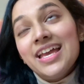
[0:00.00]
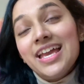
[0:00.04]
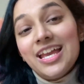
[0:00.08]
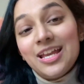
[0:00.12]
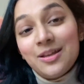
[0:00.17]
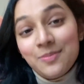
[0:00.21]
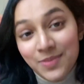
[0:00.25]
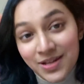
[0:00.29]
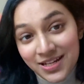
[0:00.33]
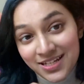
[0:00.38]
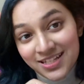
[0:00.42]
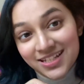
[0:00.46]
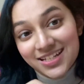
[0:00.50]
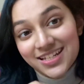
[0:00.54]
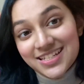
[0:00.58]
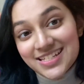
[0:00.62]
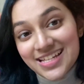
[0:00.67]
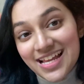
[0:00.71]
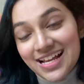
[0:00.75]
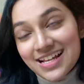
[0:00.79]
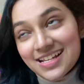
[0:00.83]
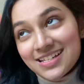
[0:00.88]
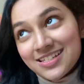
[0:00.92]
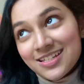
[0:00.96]
immediately
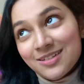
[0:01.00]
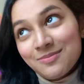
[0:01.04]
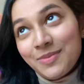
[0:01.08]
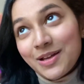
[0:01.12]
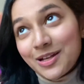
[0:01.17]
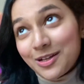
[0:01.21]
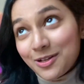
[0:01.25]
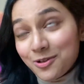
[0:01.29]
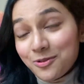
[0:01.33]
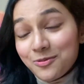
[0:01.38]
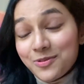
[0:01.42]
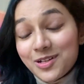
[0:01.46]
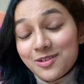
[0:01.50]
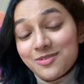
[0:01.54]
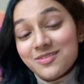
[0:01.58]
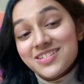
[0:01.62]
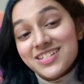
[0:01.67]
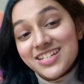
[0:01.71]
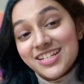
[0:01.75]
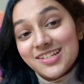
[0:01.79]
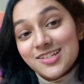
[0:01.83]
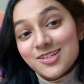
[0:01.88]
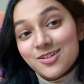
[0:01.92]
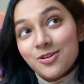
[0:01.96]
texted my careers
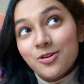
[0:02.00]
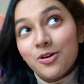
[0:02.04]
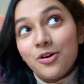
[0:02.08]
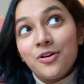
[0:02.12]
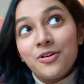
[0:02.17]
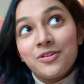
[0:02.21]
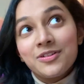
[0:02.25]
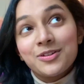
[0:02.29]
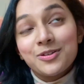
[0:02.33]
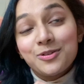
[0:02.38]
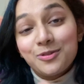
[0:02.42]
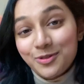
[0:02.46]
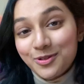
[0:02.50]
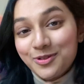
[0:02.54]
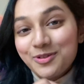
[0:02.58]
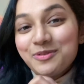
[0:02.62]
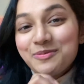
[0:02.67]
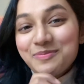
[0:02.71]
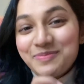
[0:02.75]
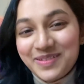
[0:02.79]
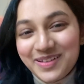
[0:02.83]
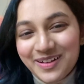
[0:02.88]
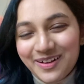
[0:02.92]
teacher on Google,